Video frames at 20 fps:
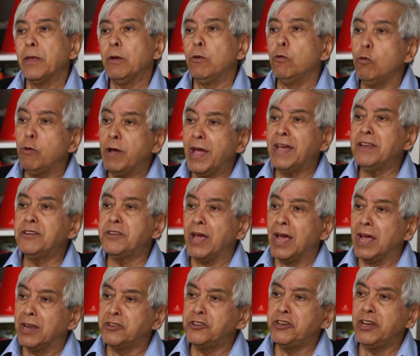who had
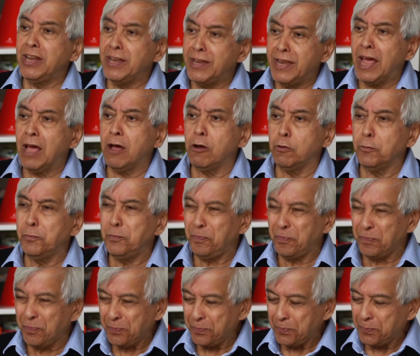until now
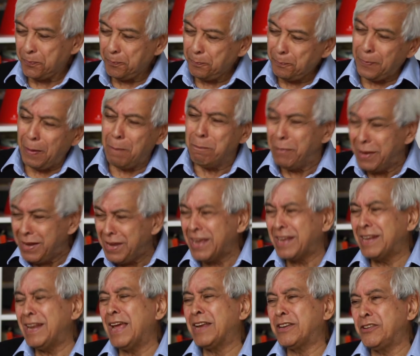been
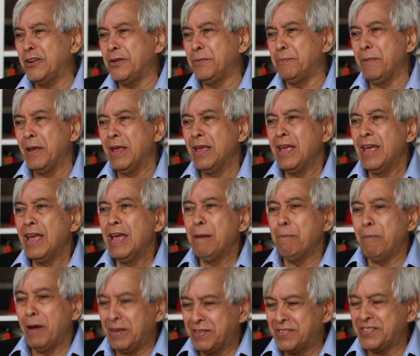neglected
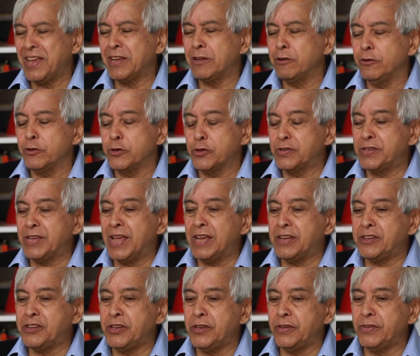by settled
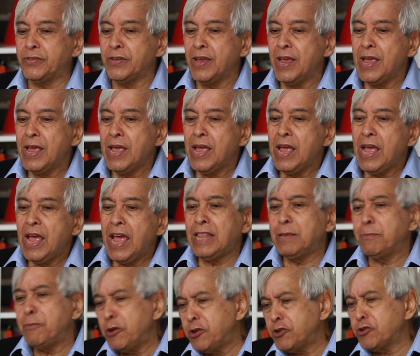societies. And
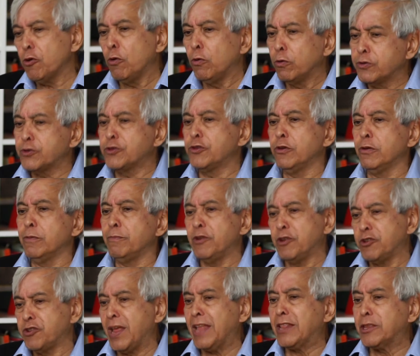the British
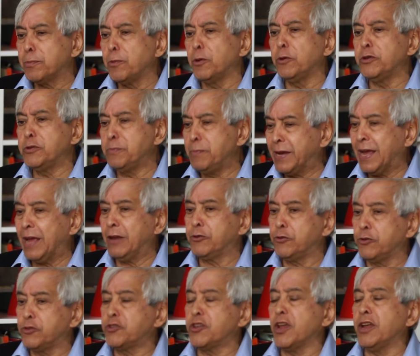anthropologists began
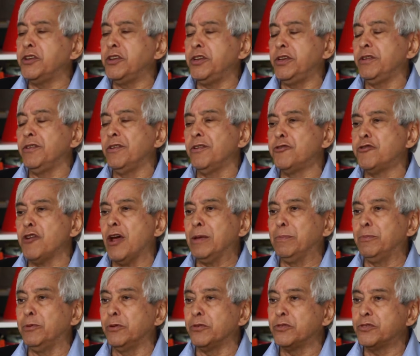to study
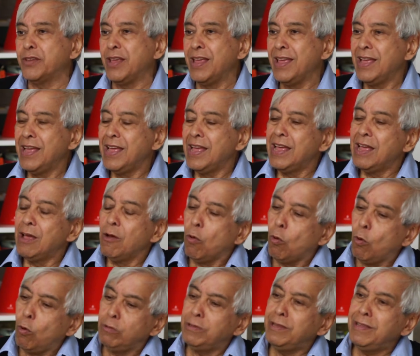tribals.
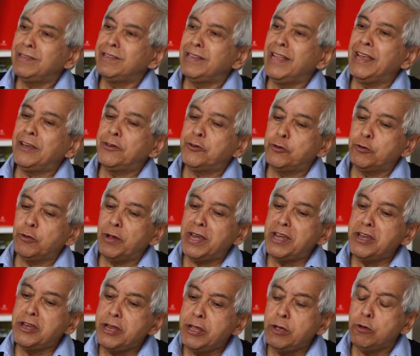All this led to a
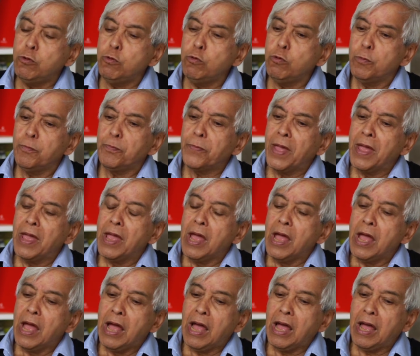new
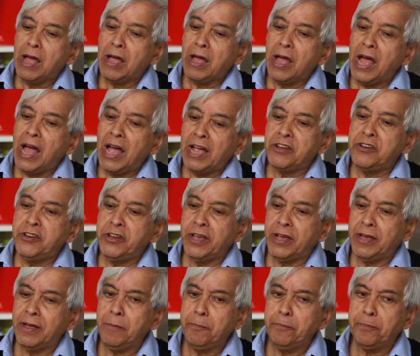
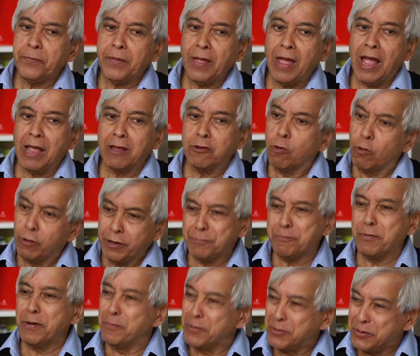idea, I call
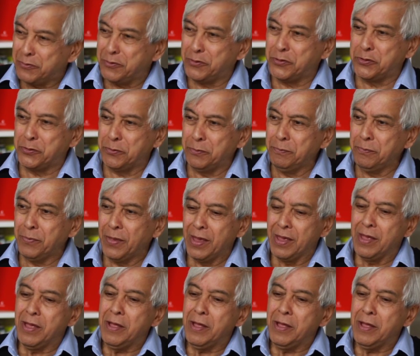it primitivism,